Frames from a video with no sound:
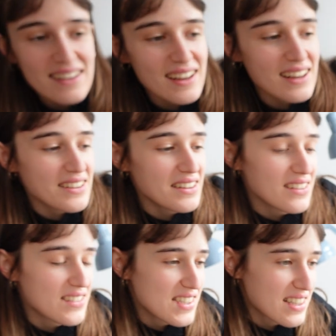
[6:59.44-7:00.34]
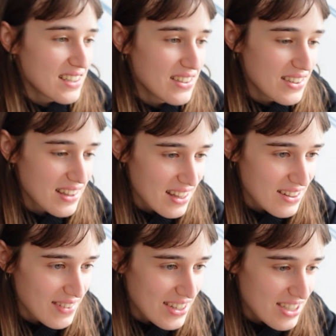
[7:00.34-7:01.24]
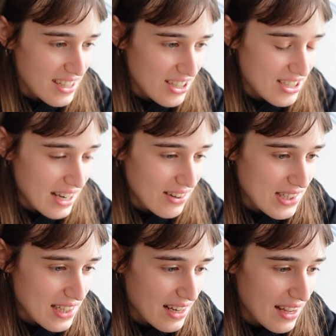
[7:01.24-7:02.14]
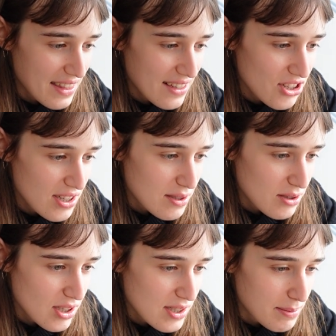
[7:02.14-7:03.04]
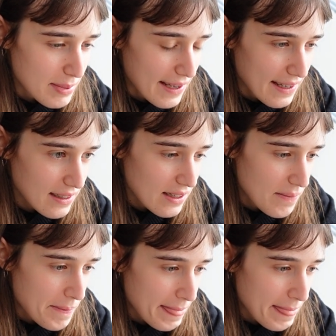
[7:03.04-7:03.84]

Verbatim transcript: I don't know if she's gonna look at that too much like a schnauzer. I think she's she's black.